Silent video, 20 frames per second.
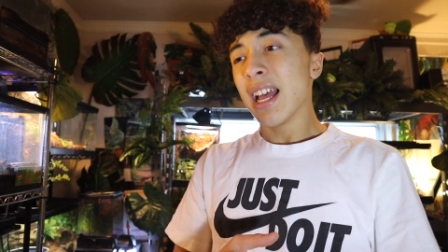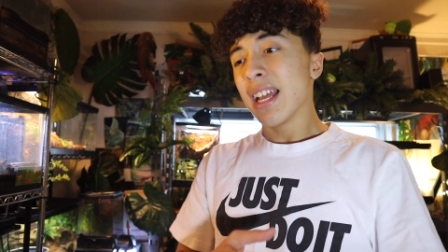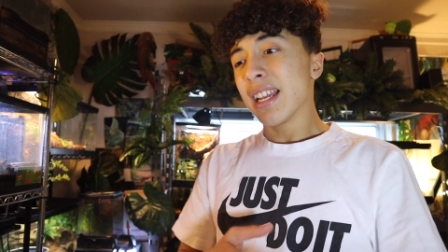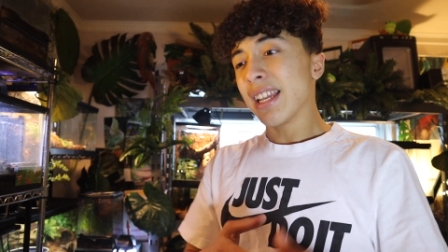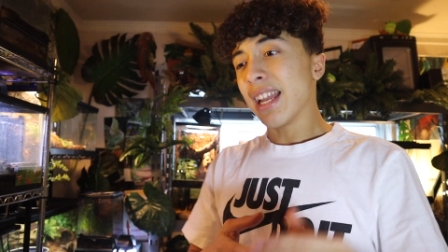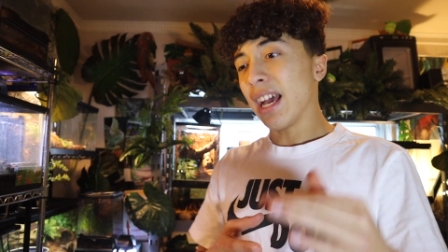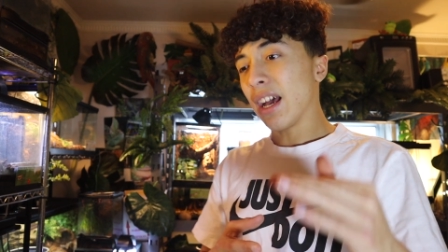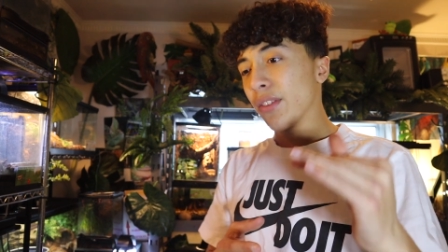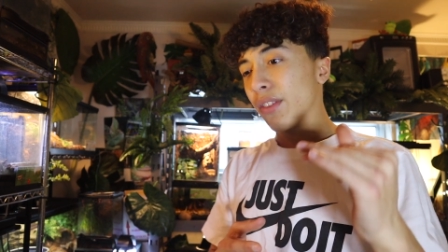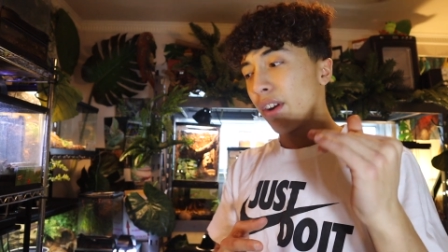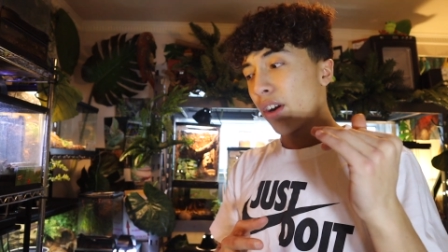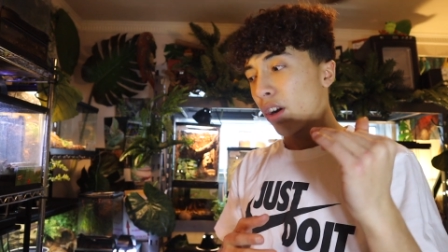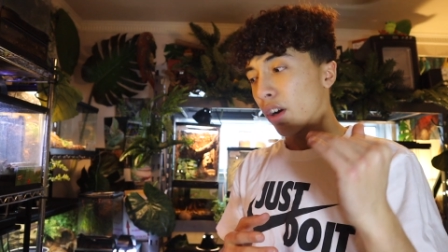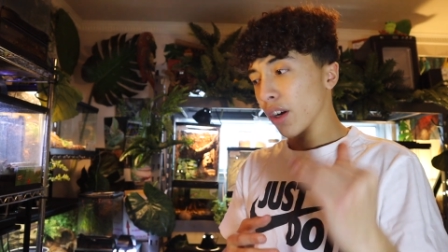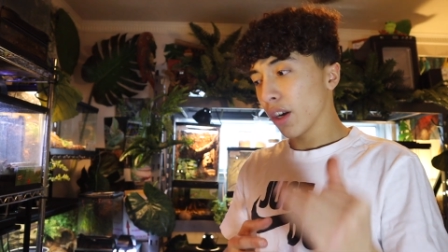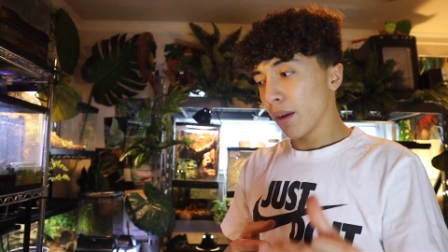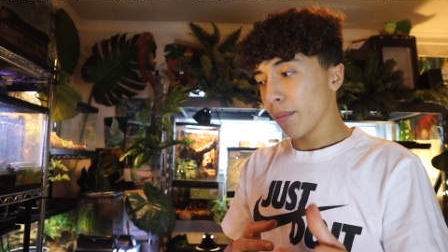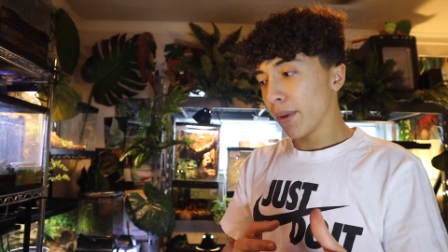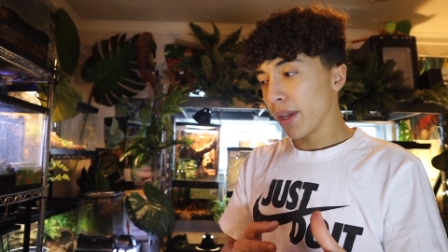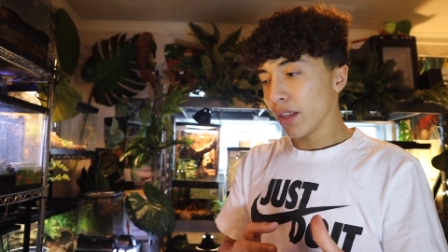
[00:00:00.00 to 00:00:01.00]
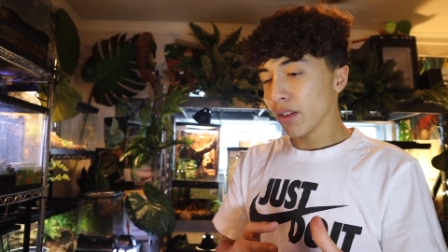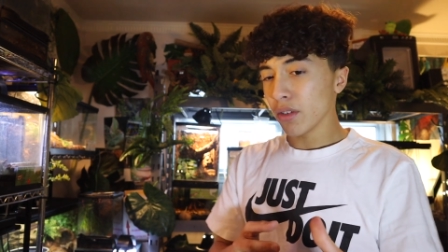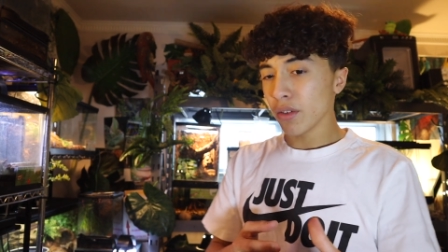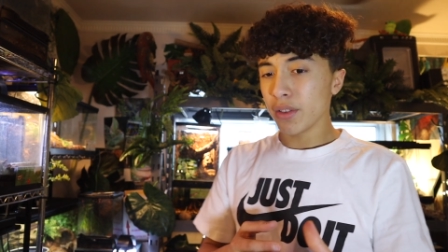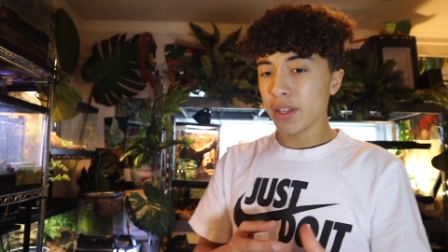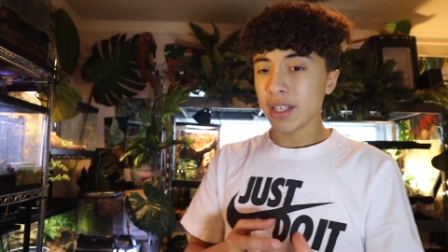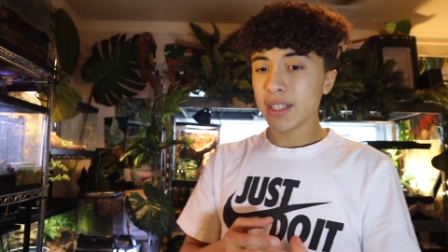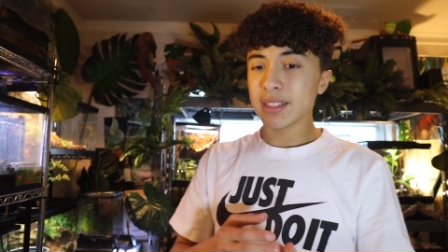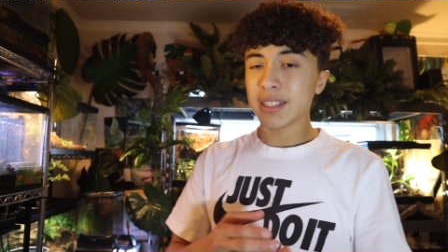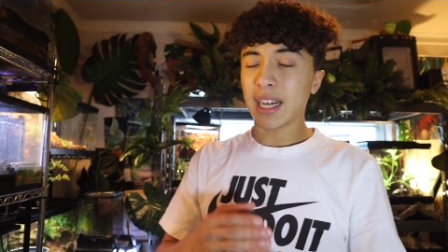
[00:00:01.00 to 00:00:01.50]
Now, there are going to be other
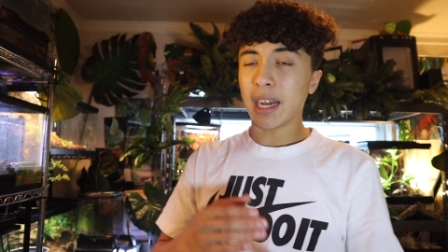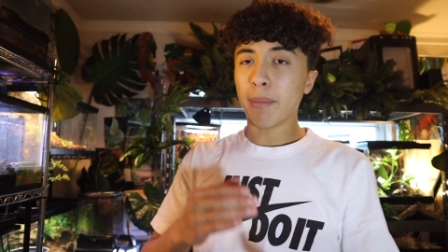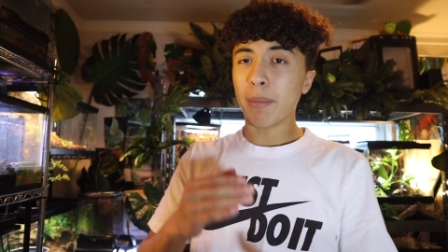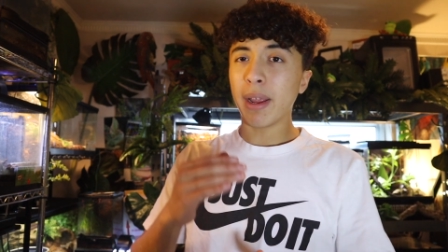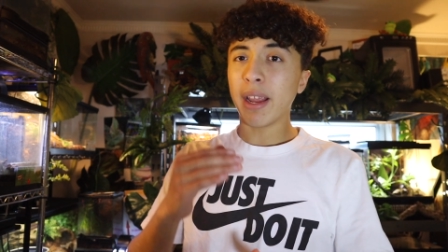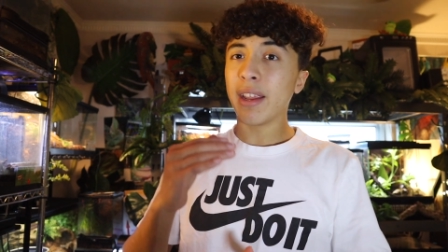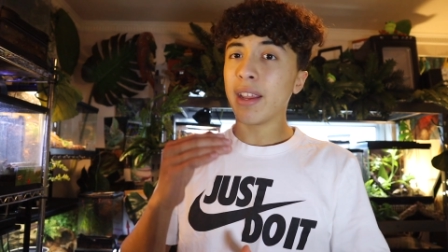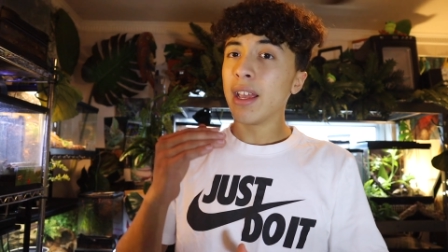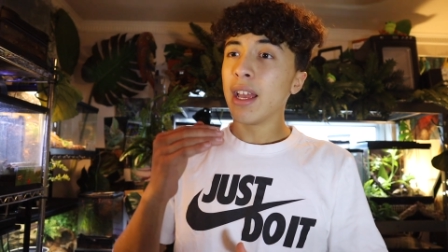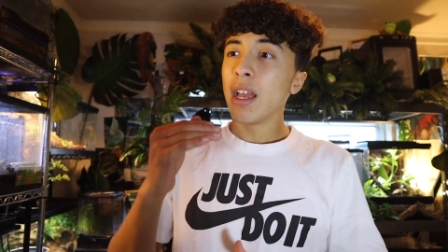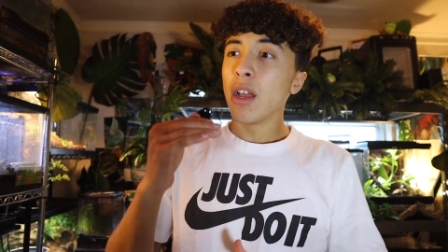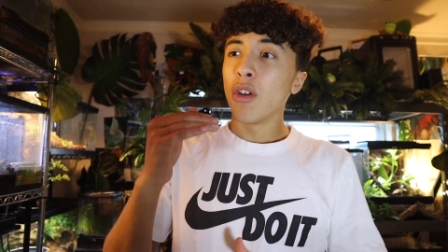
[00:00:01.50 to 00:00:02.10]
things that I may